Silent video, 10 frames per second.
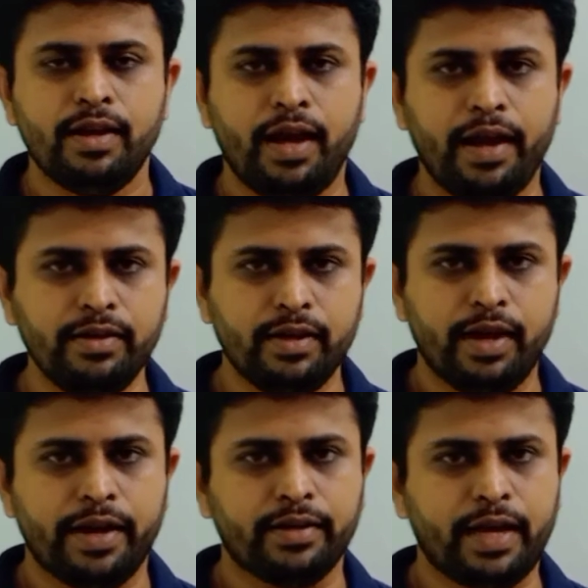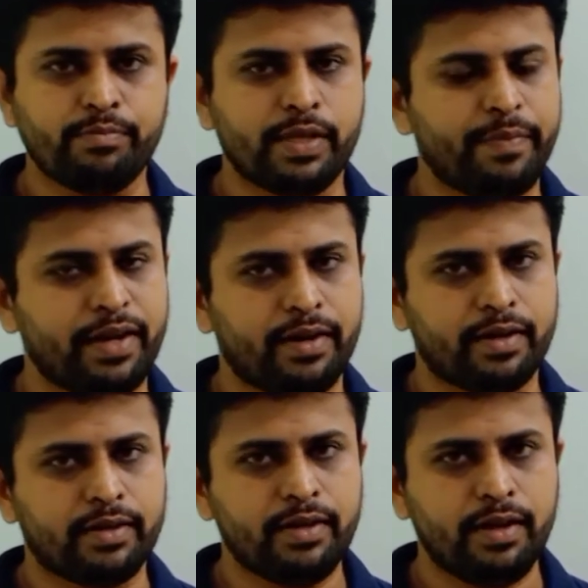and N type
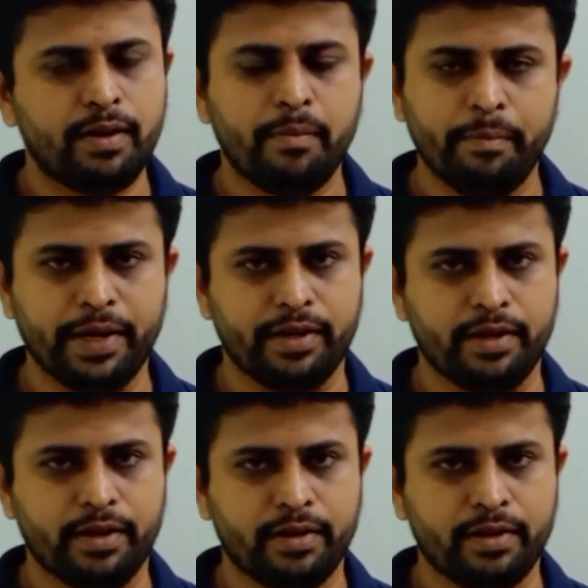semiconductor material.